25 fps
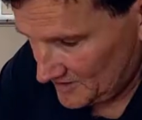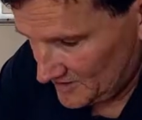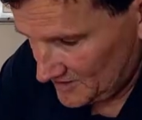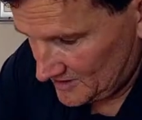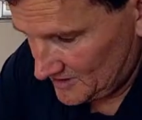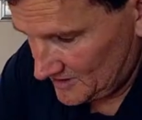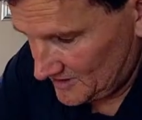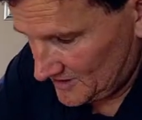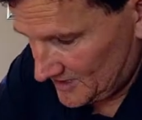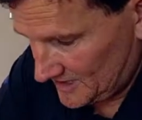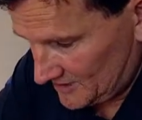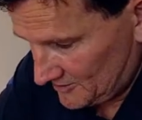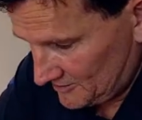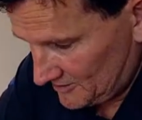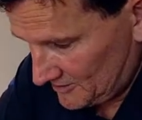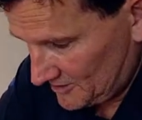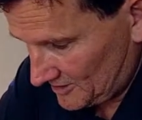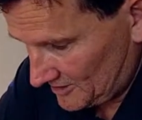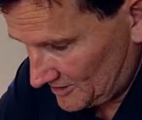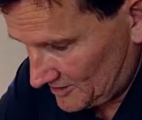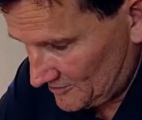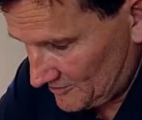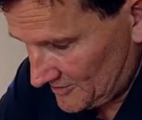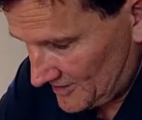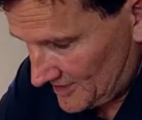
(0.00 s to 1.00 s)
Now you've
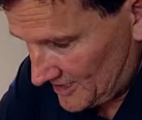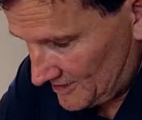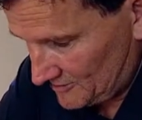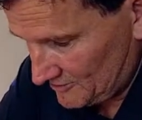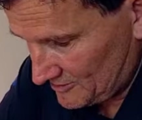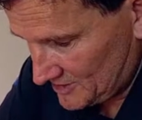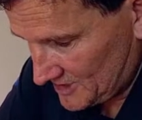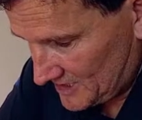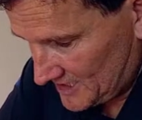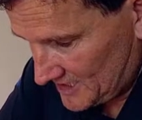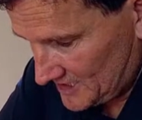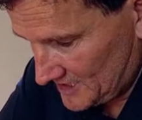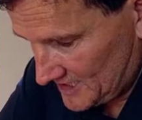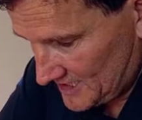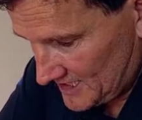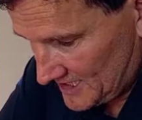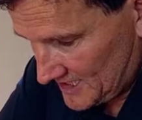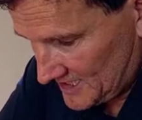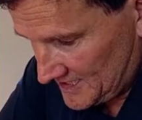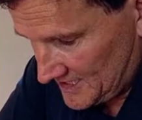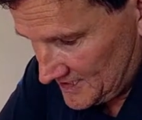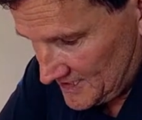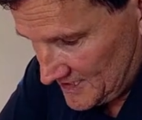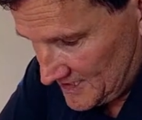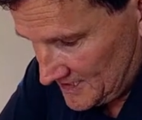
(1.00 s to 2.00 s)
got the thread outside,
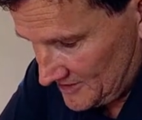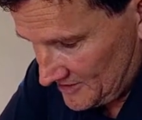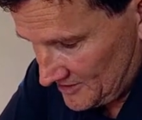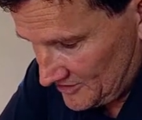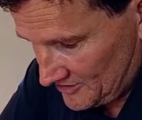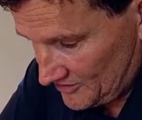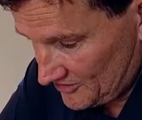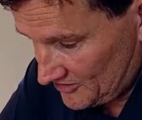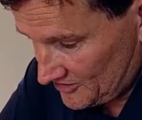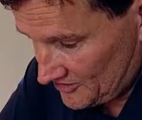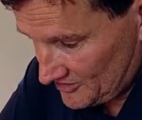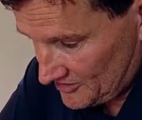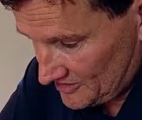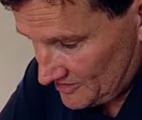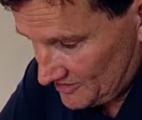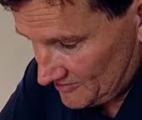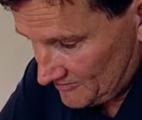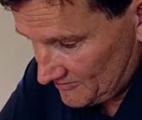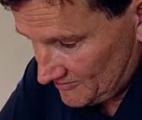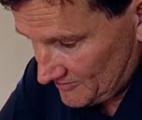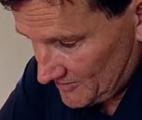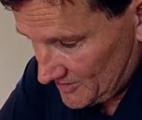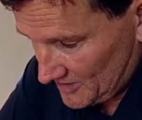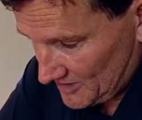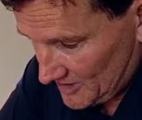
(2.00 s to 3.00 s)
and then you just
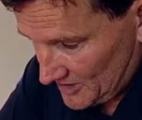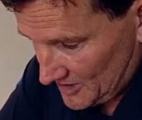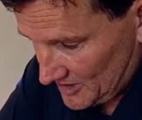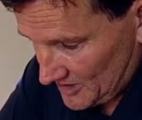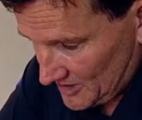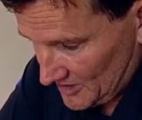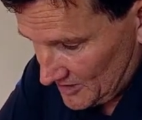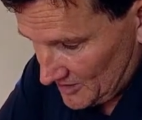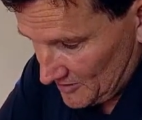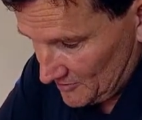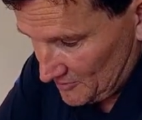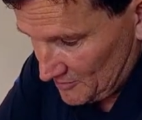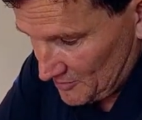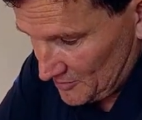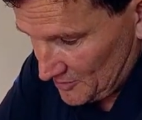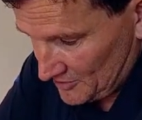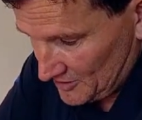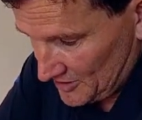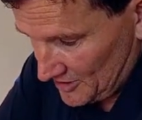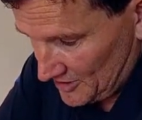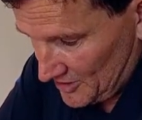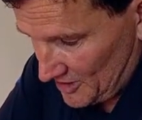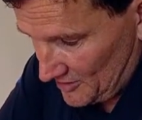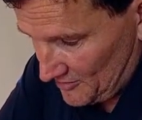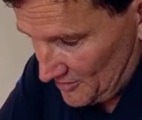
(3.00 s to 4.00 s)
put
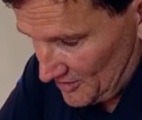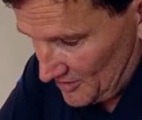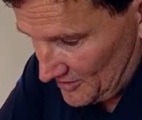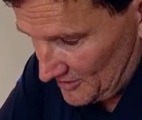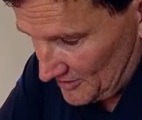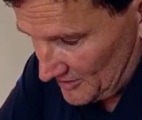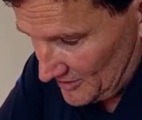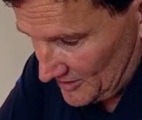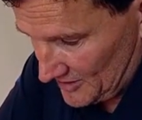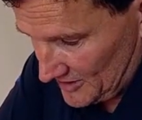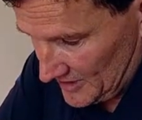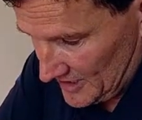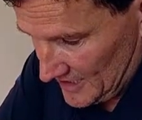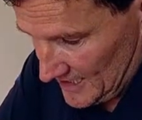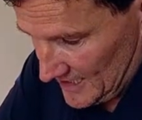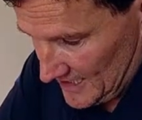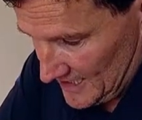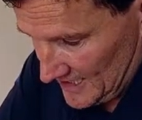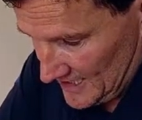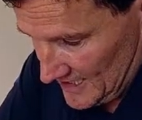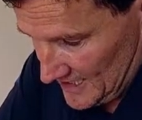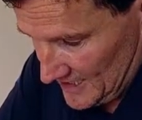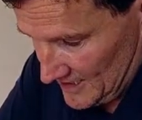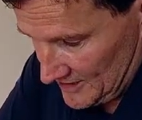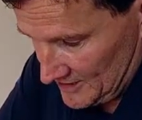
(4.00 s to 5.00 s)
the knob on.
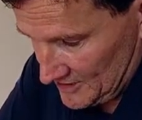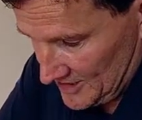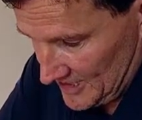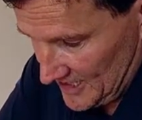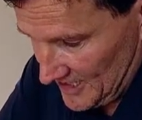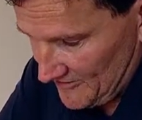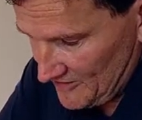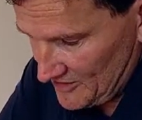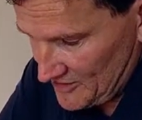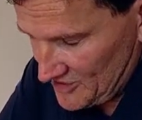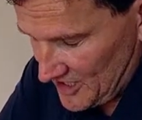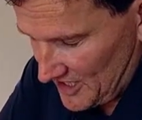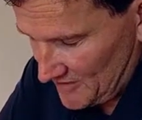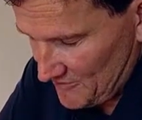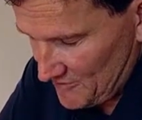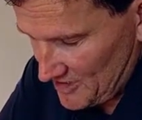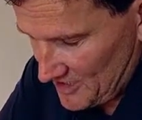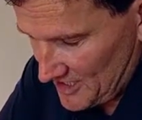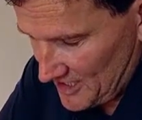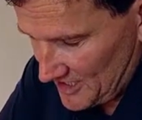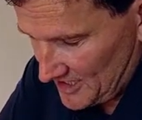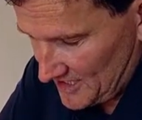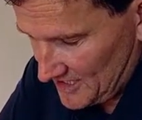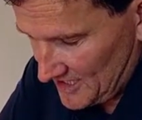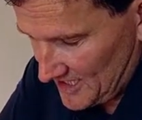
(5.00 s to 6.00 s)
So every time you
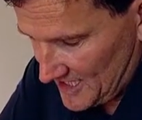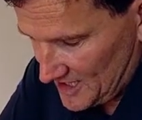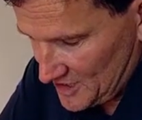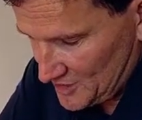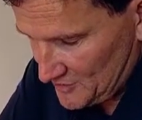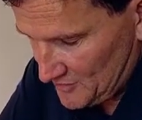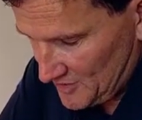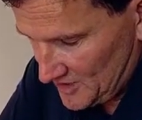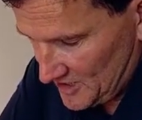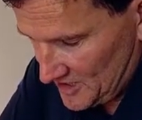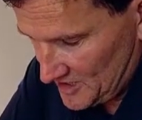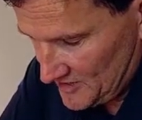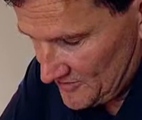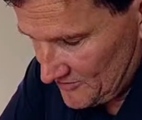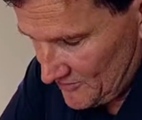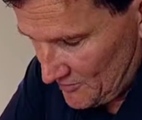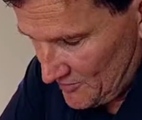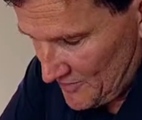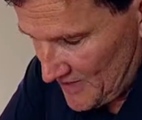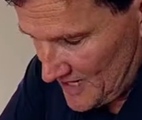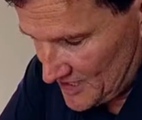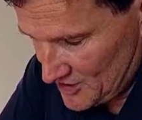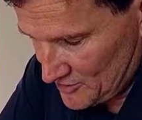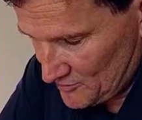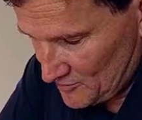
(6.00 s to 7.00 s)
get a case piece from
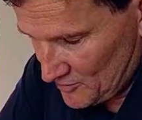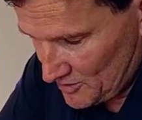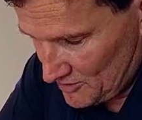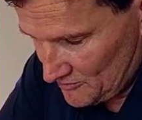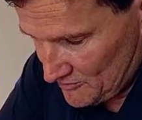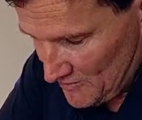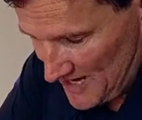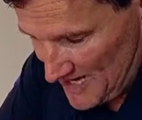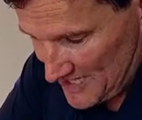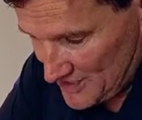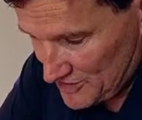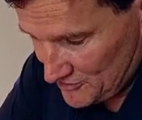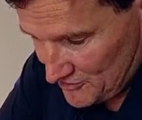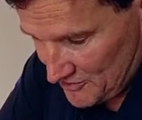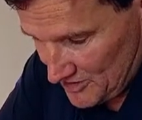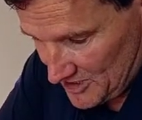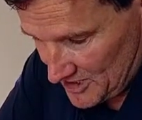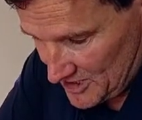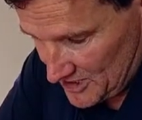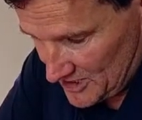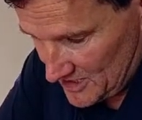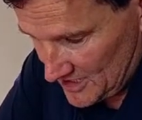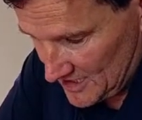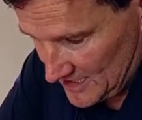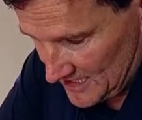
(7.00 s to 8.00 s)
Maxwood,
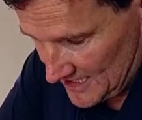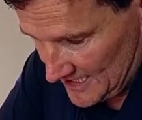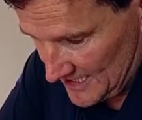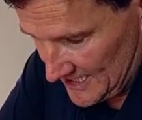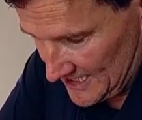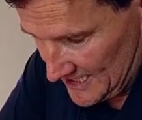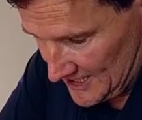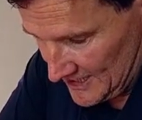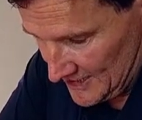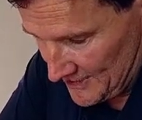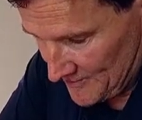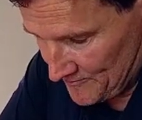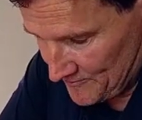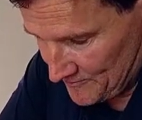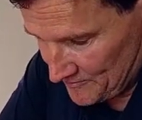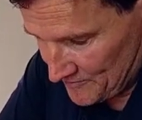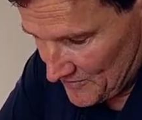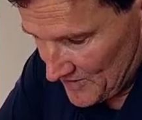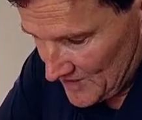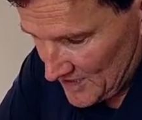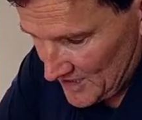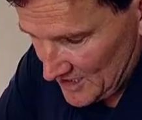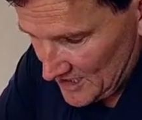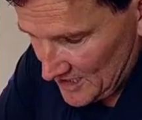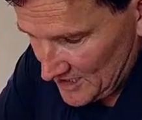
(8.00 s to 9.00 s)
Maxtrix,
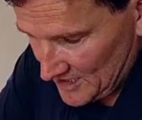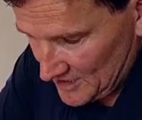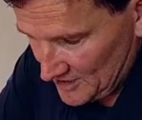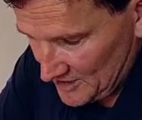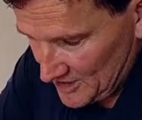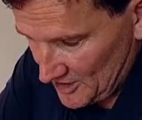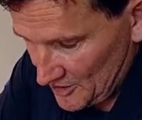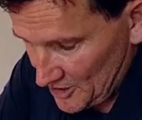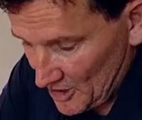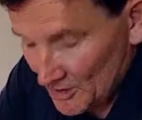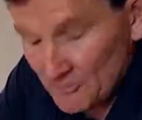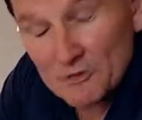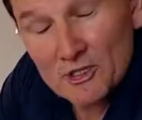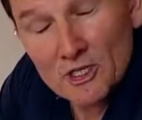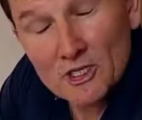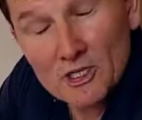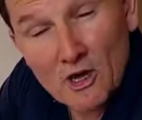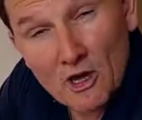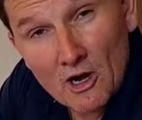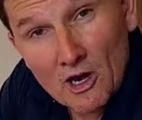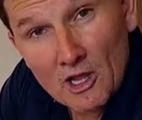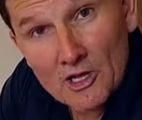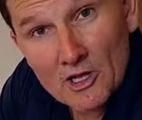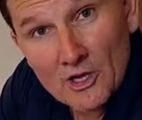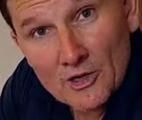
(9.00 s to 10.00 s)
the knobs are
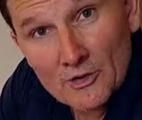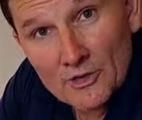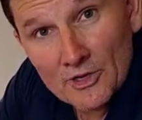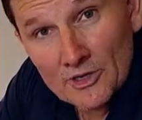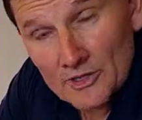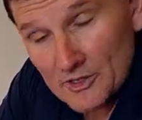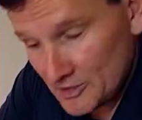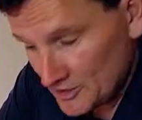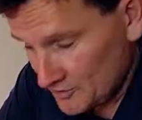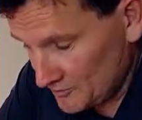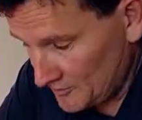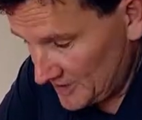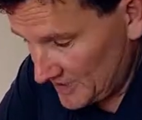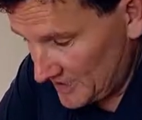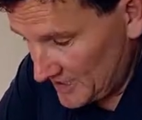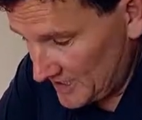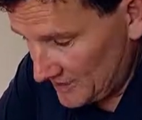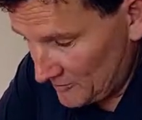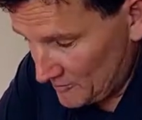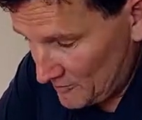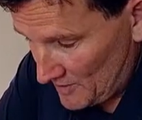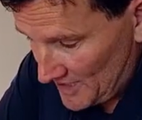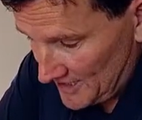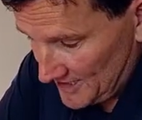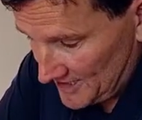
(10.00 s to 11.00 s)
color coded. So when you get
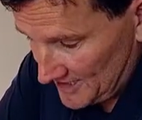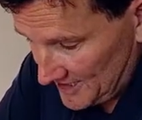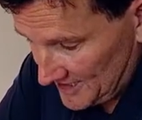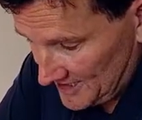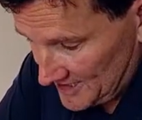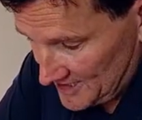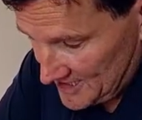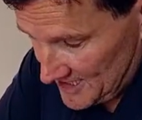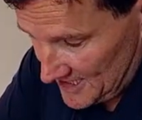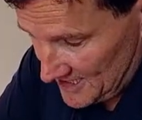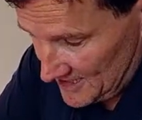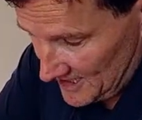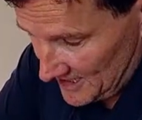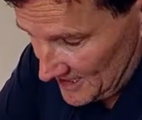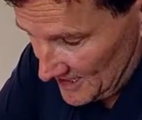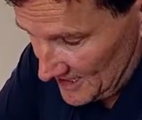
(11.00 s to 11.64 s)
a white nightstand like you